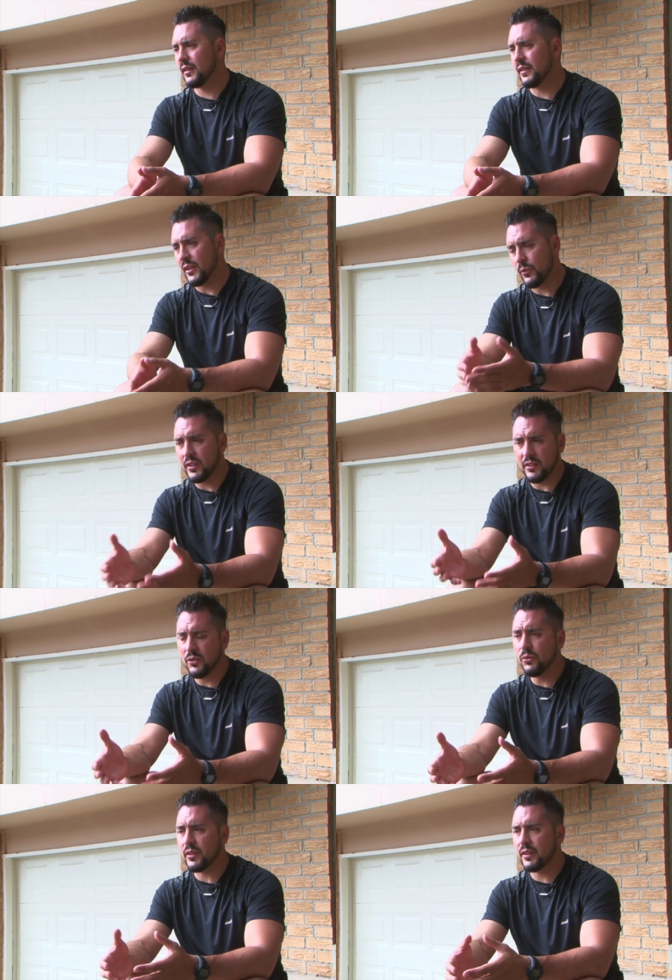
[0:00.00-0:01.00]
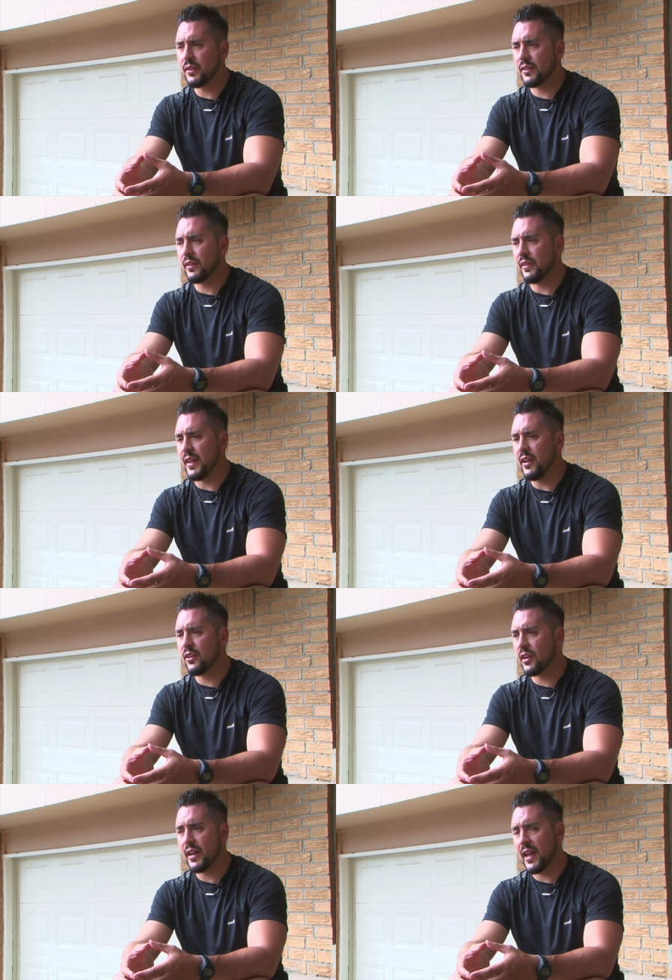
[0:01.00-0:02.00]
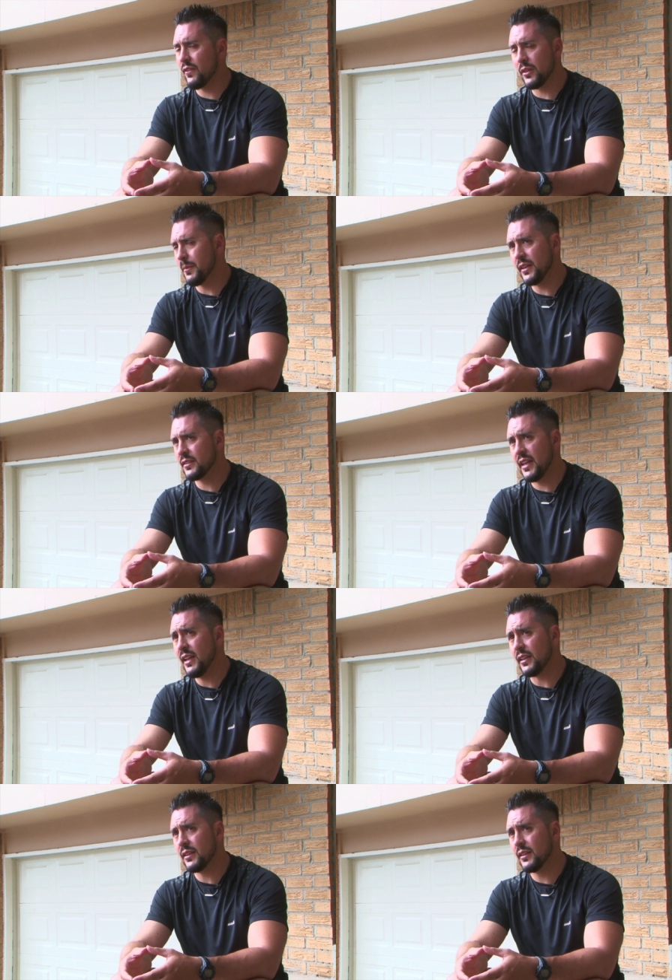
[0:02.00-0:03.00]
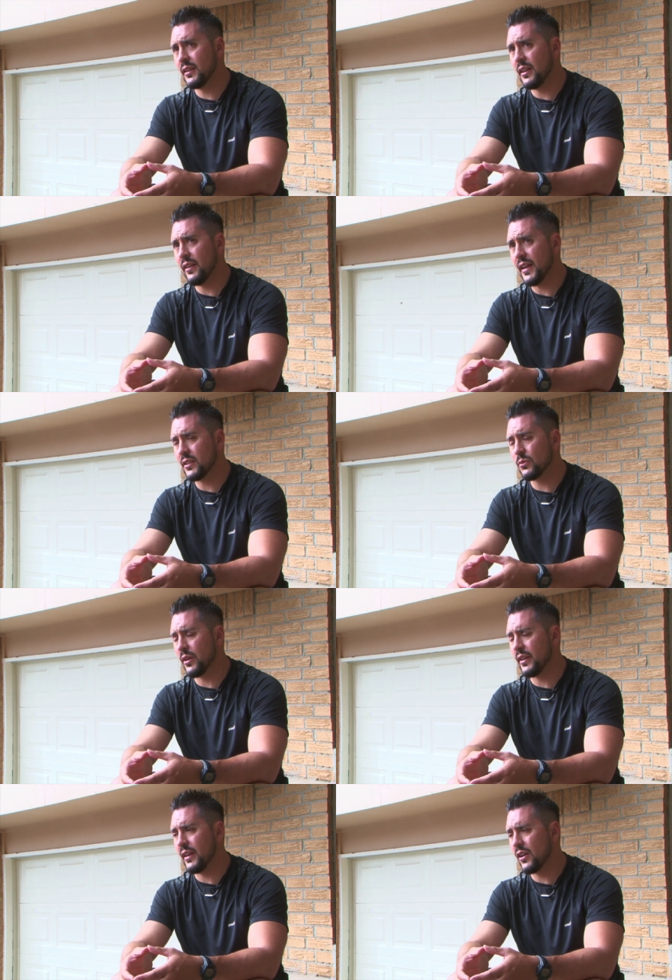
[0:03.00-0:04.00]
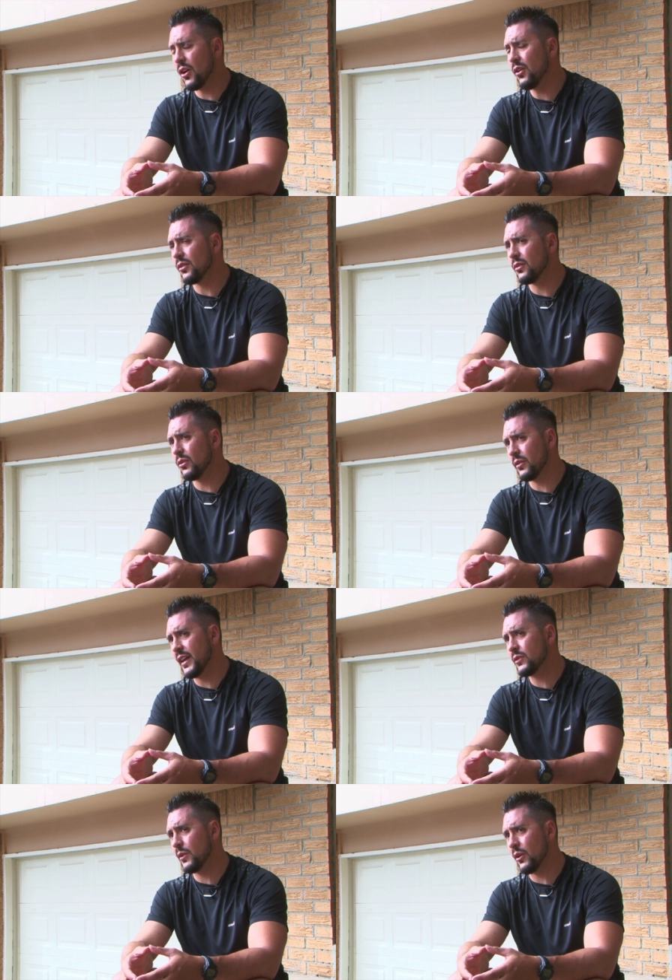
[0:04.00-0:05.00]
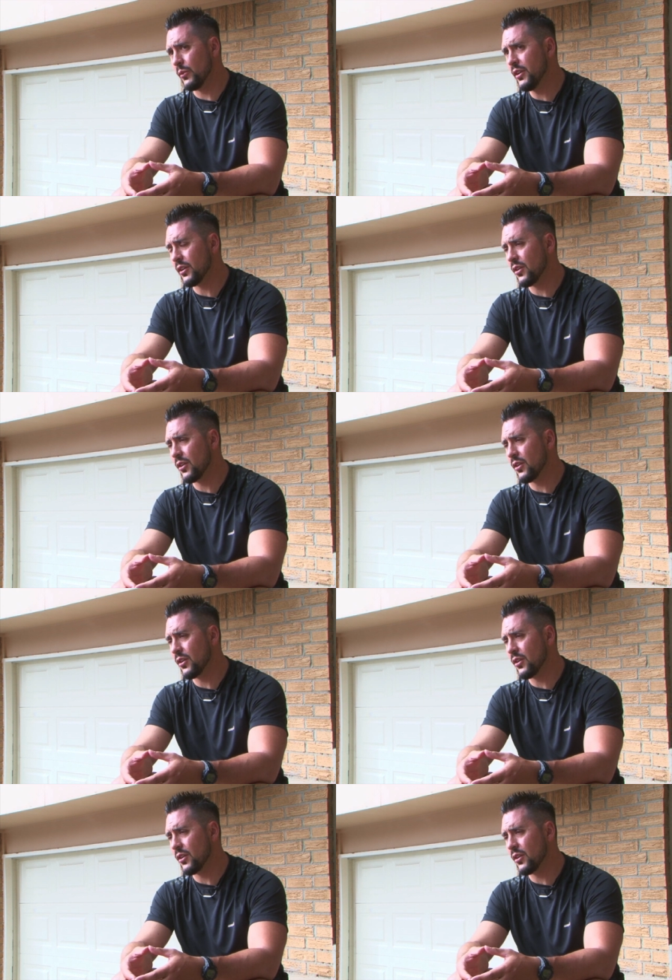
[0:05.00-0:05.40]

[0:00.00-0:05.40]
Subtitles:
that we deal with, they are not having the best day, and that's why they call, or that's why we are